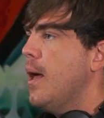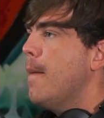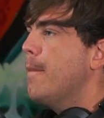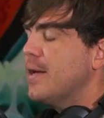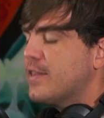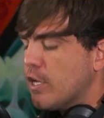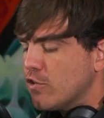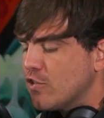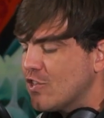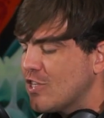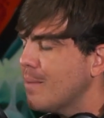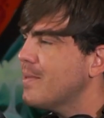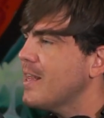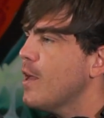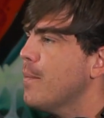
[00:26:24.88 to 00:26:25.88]
But there's
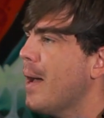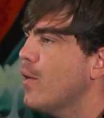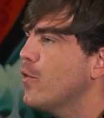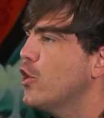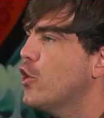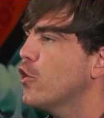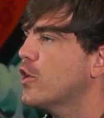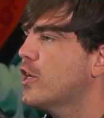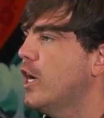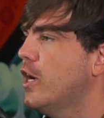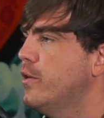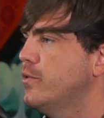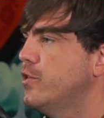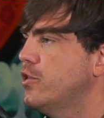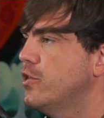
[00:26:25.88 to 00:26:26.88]
something about your
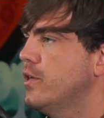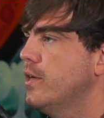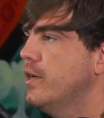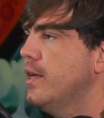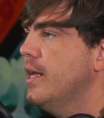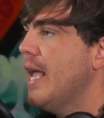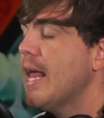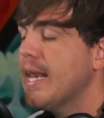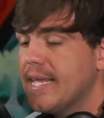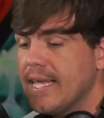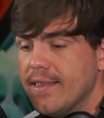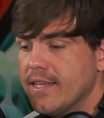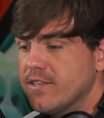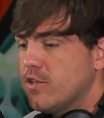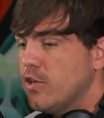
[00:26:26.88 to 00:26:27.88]
coach. And again,
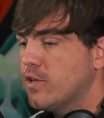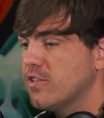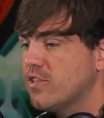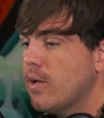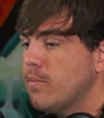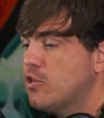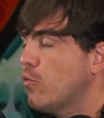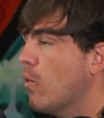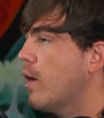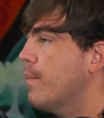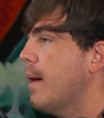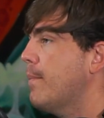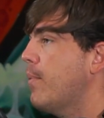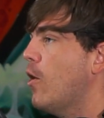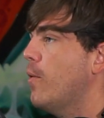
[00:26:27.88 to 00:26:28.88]
listen, you can say what you want
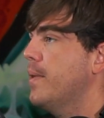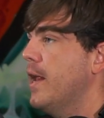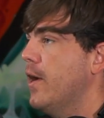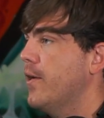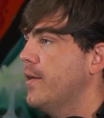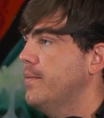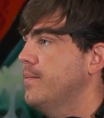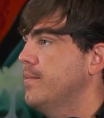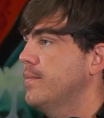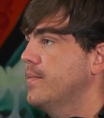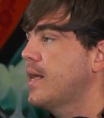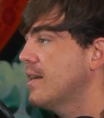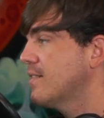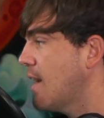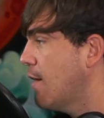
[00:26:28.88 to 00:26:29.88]
about Palmieri.
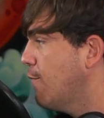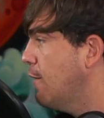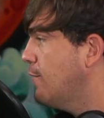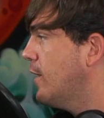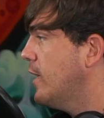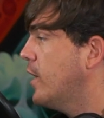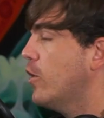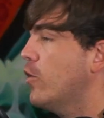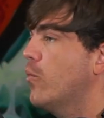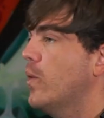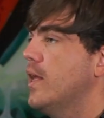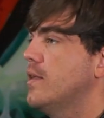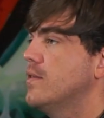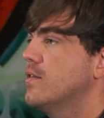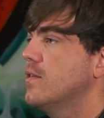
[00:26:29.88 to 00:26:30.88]
Guy's got 1,500
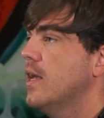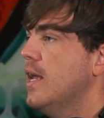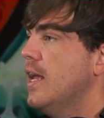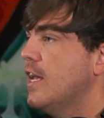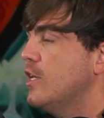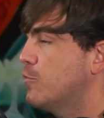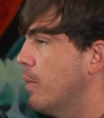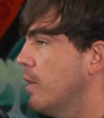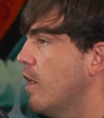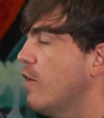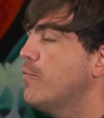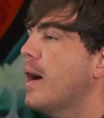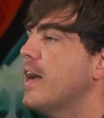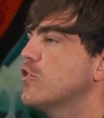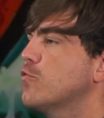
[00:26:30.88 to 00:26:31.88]
wins. He's beloved
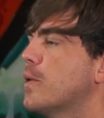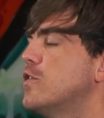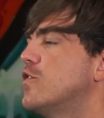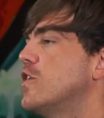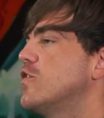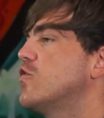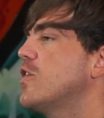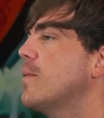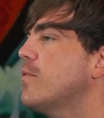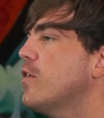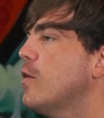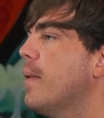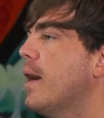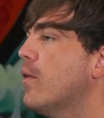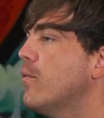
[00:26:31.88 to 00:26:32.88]
by his players. There's something
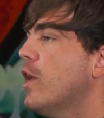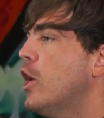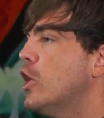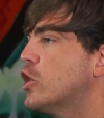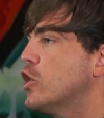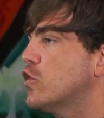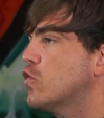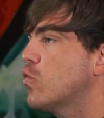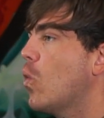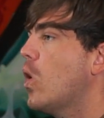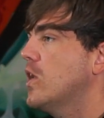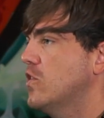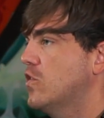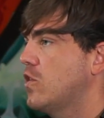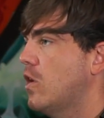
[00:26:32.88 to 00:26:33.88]
about the
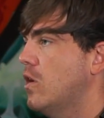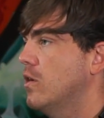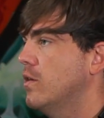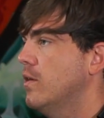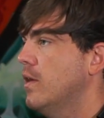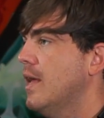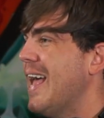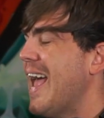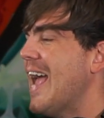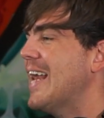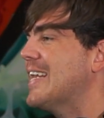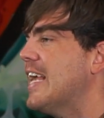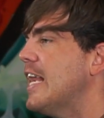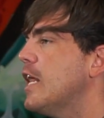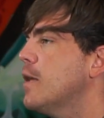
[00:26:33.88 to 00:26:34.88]
swan song and
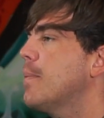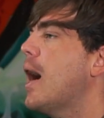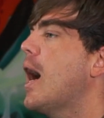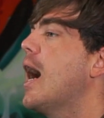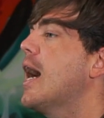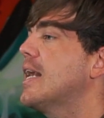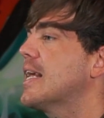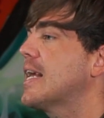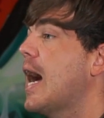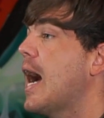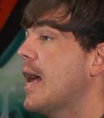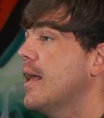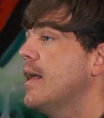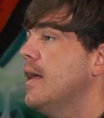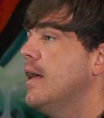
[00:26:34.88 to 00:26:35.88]
getting behind a
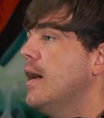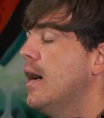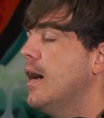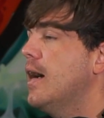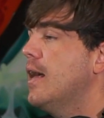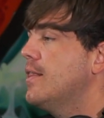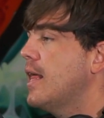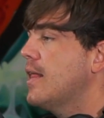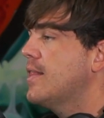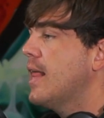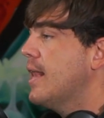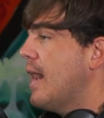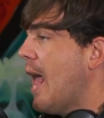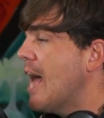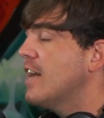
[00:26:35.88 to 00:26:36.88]
guy
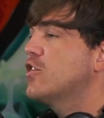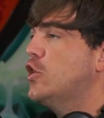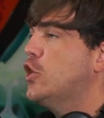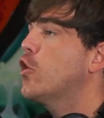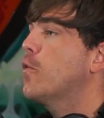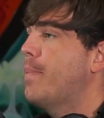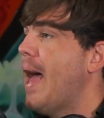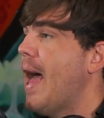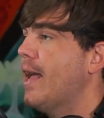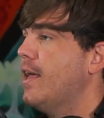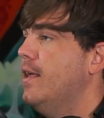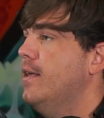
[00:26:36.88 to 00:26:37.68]
that has your back